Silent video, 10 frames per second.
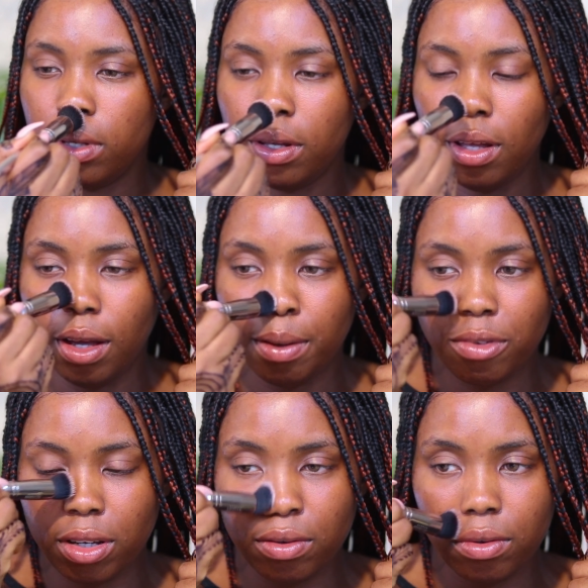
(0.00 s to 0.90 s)

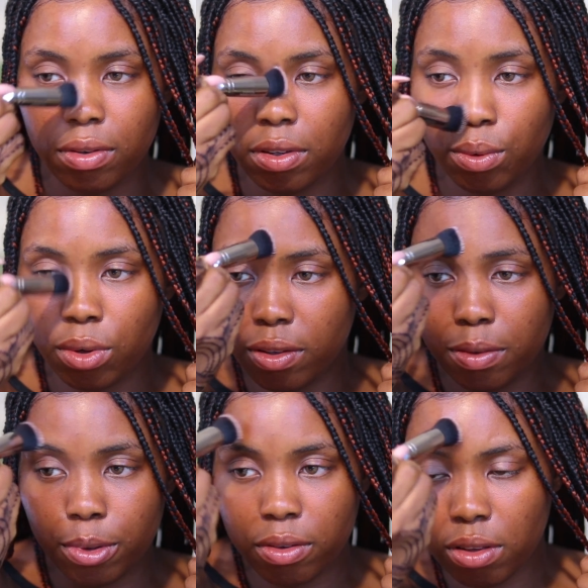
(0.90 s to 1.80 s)
I'm trying to see what
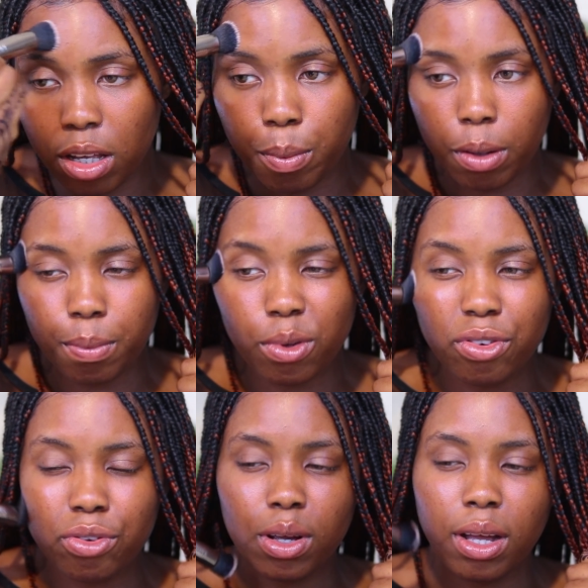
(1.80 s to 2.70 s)
it smells but I'm
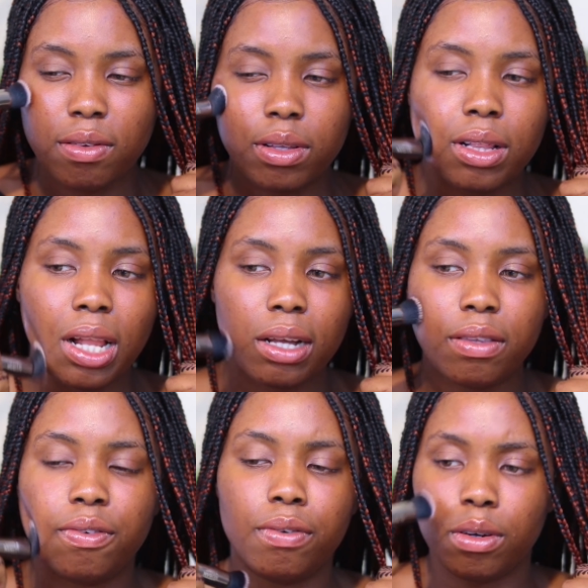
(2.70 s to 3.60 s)
not sure. It has a
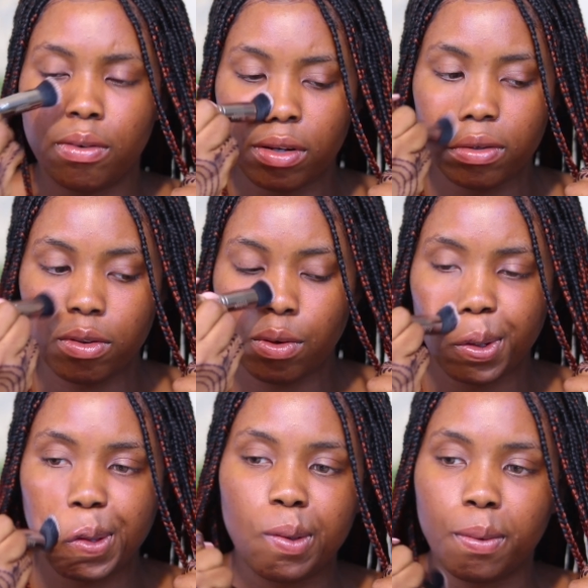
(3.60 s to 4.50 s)
light fragrance
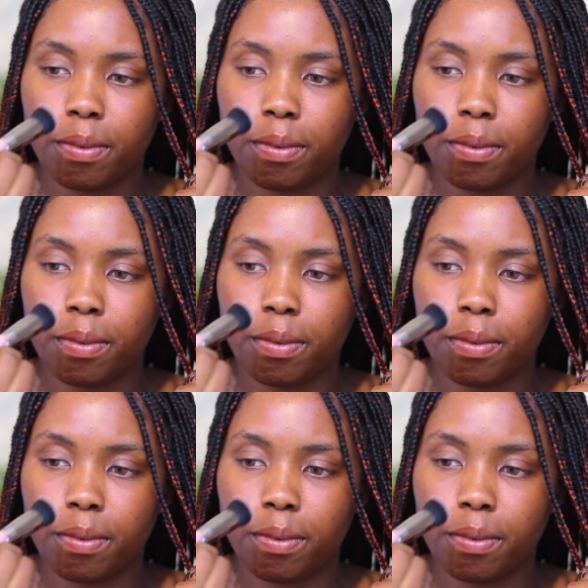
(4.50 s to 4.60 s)
to it.